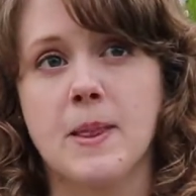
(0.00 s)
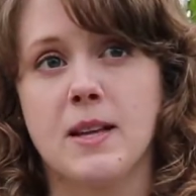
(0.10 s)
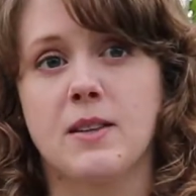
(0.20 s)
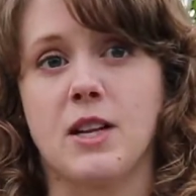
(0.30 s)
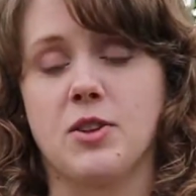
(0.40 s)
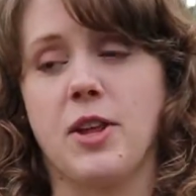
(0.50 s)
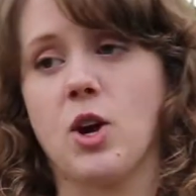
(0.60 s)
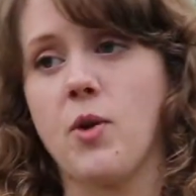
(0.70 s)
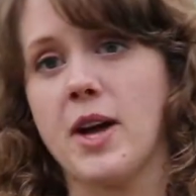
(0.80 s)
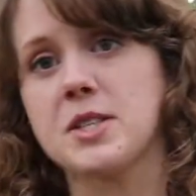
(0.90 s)
like, they're like,
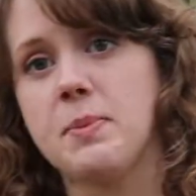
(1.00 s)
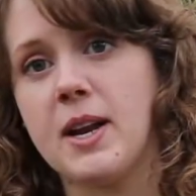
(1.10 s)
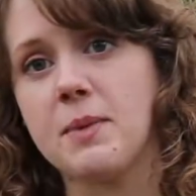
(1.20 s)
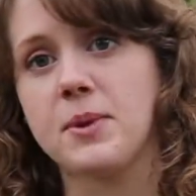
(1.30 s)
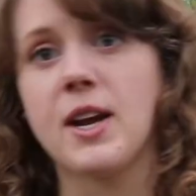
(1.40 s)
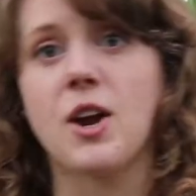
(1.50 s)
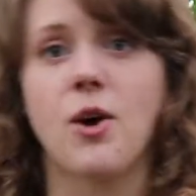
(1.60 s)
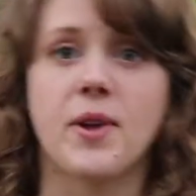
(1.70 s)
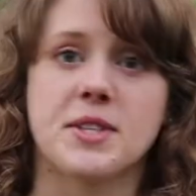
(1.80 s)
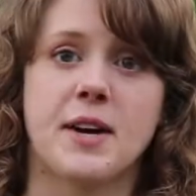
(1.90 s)
oh, that's a bedding plant, oh,
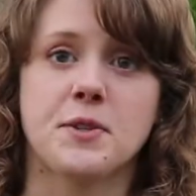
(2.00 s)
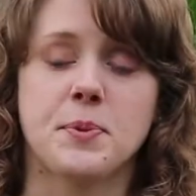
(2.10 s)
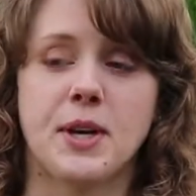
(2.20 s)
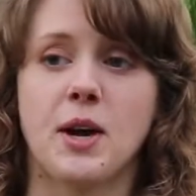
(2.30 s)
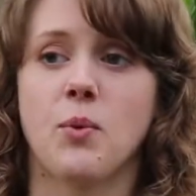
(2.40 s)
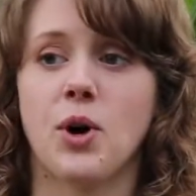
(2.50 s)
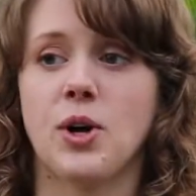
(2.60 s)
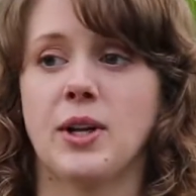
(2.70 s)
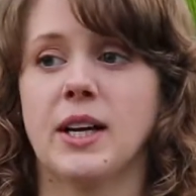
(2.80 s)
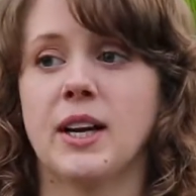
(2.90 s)
that's a house plant.
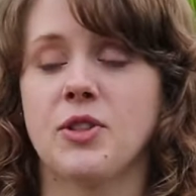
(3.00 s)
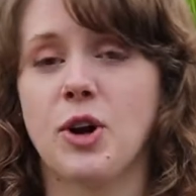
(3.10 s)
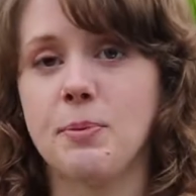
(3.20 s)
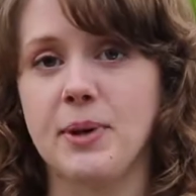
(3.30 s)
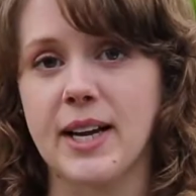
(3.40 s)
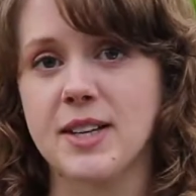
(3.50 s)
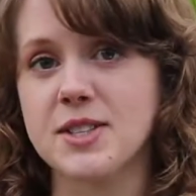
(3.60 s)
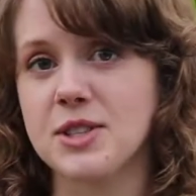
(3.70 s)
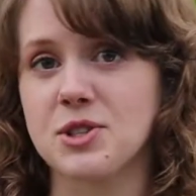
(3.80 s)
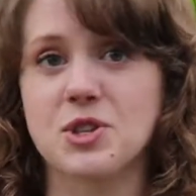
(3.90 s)
Well, they're all plants,
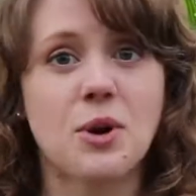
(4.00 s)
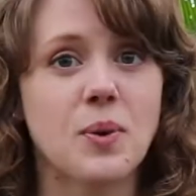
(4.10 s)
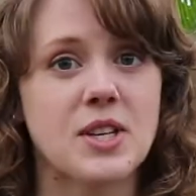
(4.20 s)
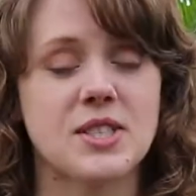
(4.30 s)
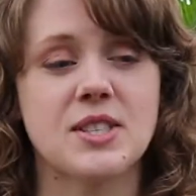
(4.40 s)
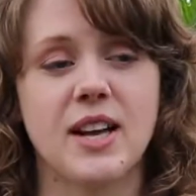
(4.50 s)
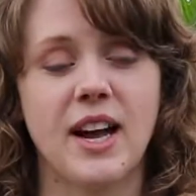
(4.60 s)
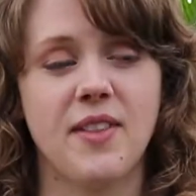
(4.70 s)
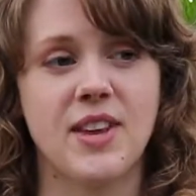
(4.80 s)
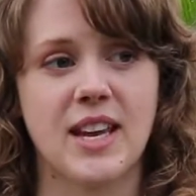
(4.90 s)
and there's no reason that
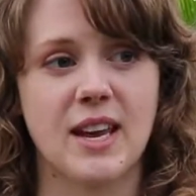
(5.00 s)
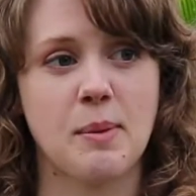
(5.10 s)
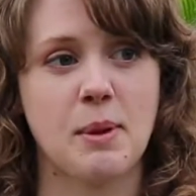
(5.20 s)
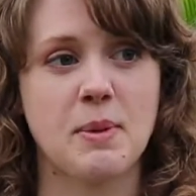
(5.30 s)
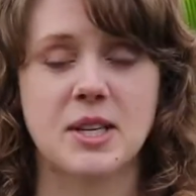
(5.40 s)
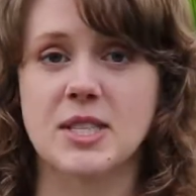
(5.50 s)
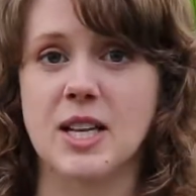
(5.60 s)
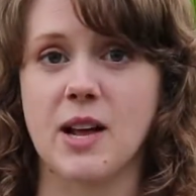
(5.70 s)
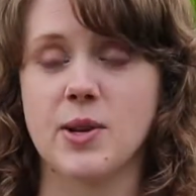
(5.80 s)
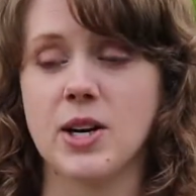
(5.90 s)
they can't be mixed
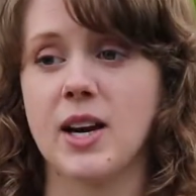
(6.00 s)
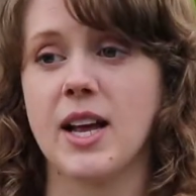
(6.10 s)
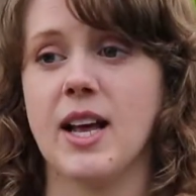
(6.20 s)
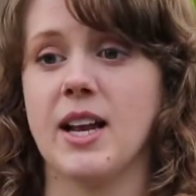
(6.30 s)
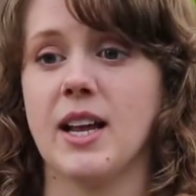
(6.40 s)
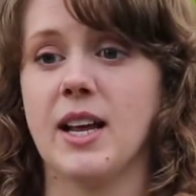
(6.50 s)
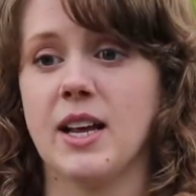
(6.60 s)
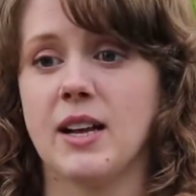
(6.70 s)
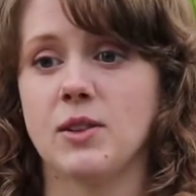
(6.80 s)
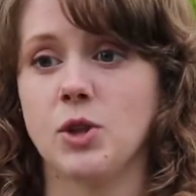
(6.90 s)
together and
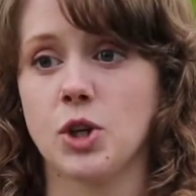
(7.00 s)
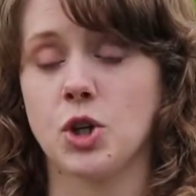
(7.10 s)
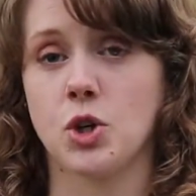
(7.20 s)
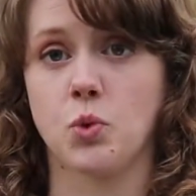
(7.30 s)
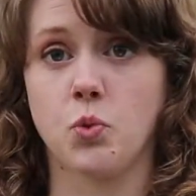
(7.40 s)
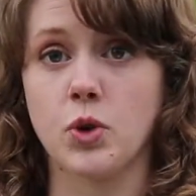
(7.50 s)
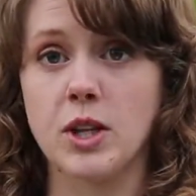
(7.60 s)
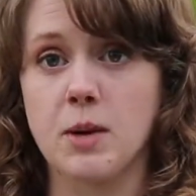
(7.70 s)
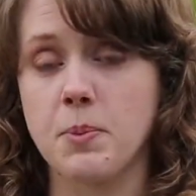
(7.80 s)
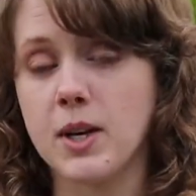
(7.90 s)
look
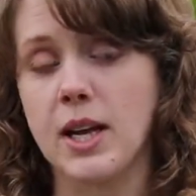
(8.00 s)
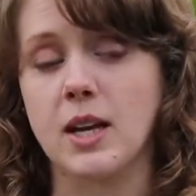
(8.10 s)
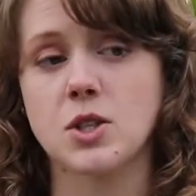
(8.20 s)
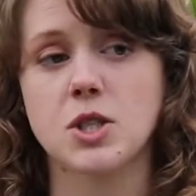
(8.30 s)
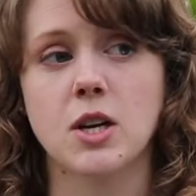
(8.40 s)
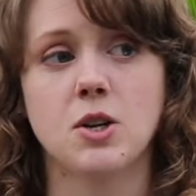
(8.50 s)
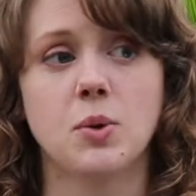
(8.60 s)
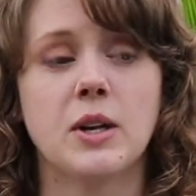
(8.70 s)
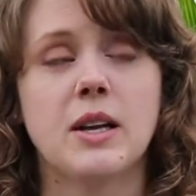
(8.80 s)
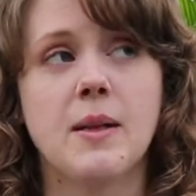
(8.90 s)
really pretty. So
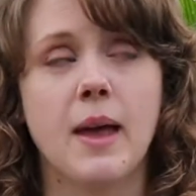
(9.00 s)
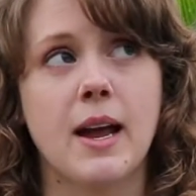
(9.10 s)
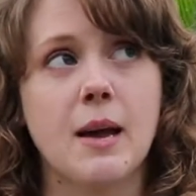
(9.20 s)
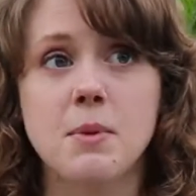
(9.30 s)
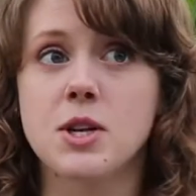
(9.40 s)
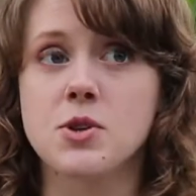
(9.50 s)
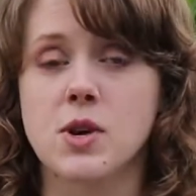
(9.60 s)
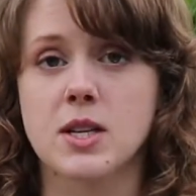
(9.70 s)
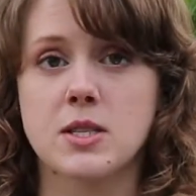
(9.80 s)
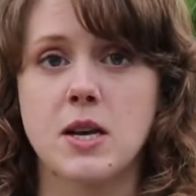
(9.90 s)
I am going to do a
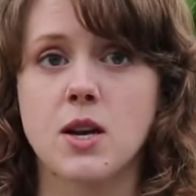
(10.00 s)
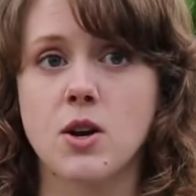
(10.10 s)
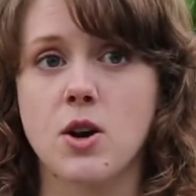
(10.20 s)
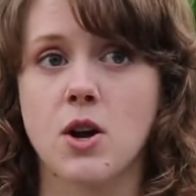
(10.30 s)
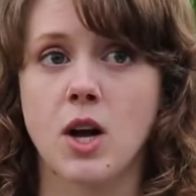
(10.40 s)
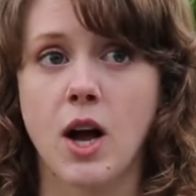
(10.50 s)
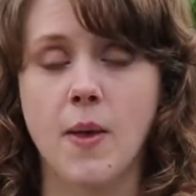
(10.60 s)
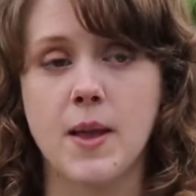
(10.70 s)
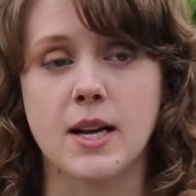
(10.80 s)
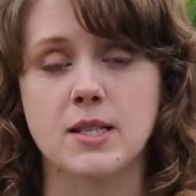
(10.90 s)
container in
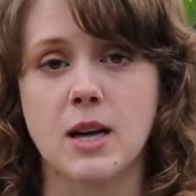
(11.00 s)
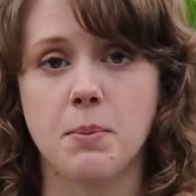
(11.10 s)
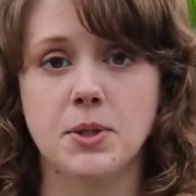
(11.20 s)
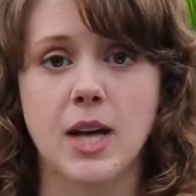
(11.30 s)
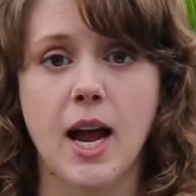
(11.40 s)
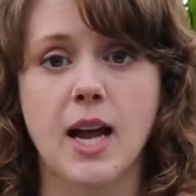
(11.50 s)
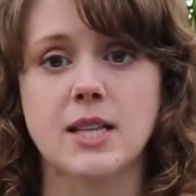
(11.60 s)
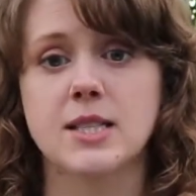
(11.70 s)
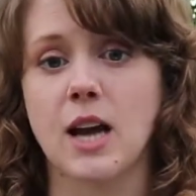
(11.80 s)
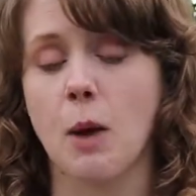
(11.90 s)
the next couple days,
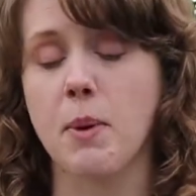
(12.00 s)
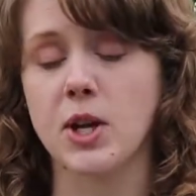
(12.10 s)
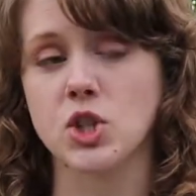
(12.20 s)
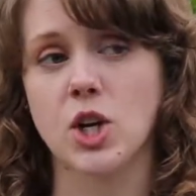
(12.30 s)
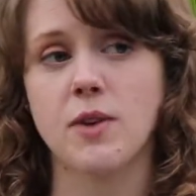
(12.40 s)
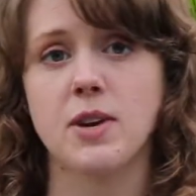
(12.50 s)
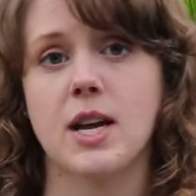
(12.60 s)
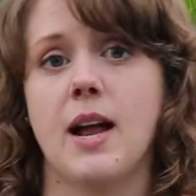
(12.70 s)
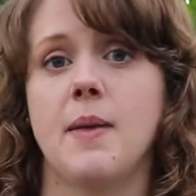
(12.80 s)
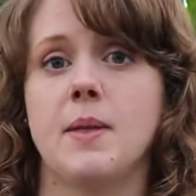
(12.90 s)
take a picture of
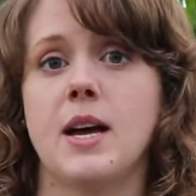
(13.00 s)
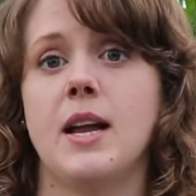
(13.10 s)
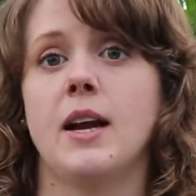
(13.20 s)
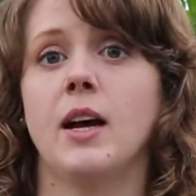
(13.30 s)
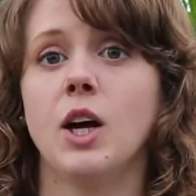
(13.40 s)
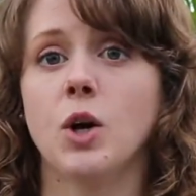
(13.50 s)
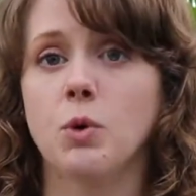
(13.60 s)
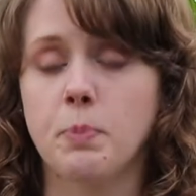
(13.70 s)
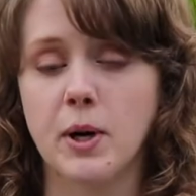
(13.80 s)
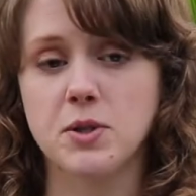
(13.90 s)
it, and then we'll
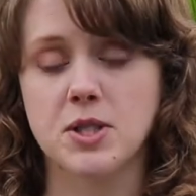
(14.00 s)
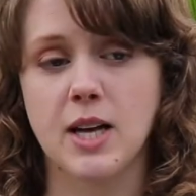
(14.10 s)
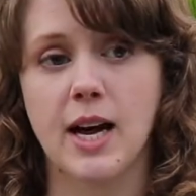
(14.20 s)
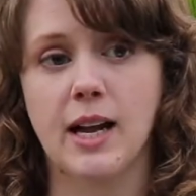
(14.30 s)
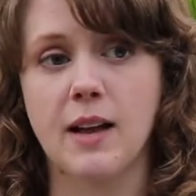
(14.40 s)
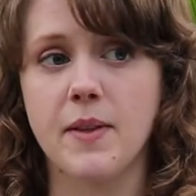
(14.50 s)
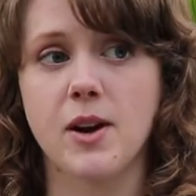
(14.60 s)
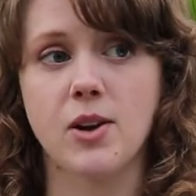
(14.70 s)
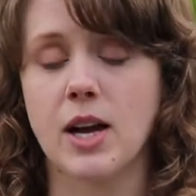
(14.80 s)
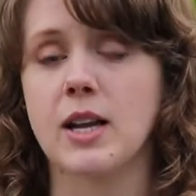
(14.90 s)
post that, and then I'll
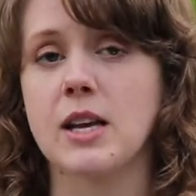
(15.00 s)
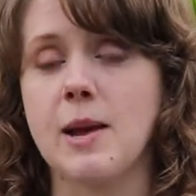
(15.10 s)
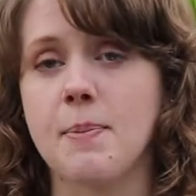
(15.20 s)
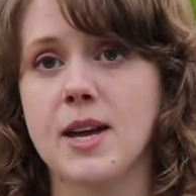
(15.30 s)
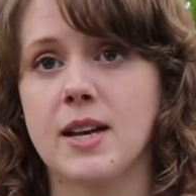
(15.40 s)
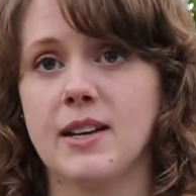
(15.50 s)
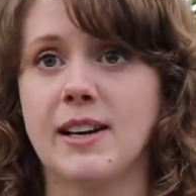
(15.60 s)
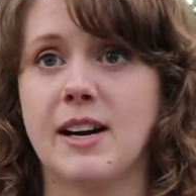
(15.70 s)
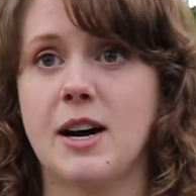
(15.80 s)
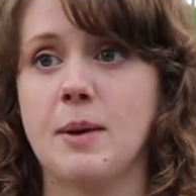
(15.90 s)
kind of keep it,
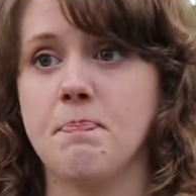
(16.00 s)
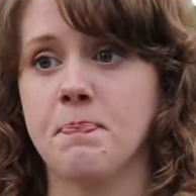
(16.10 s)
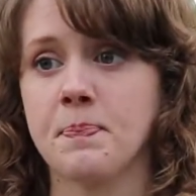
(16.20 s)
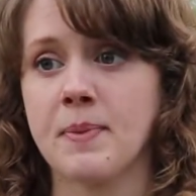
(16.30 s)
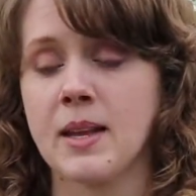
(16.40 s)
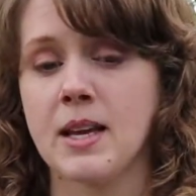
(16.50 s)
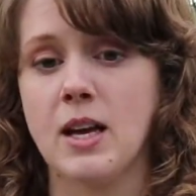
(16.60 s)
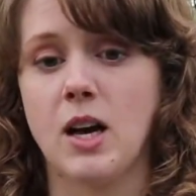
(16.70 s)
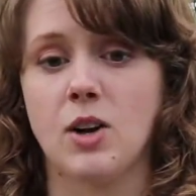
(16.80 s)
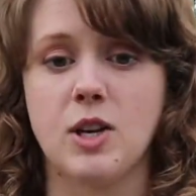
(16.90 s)
I'll
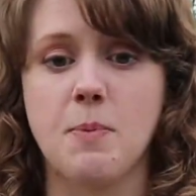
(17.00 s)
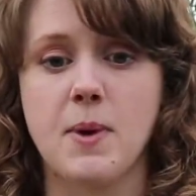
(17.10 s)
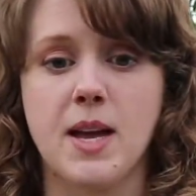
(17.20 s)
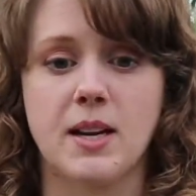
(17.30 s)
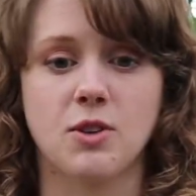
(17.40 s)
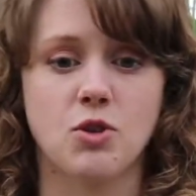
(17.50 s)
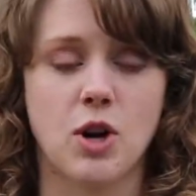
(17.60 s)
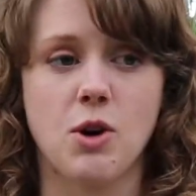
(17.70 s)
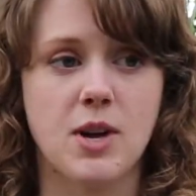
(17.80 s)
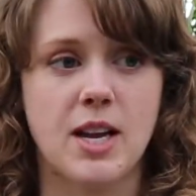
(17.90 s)
keep it and
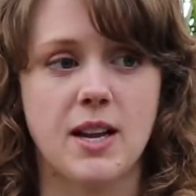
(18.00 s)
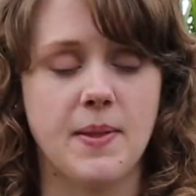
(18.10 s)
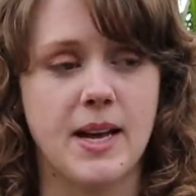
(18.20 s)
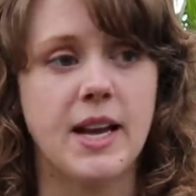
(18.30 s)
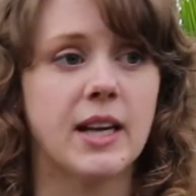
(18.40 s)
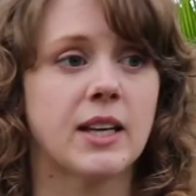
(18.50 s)
grow it, and then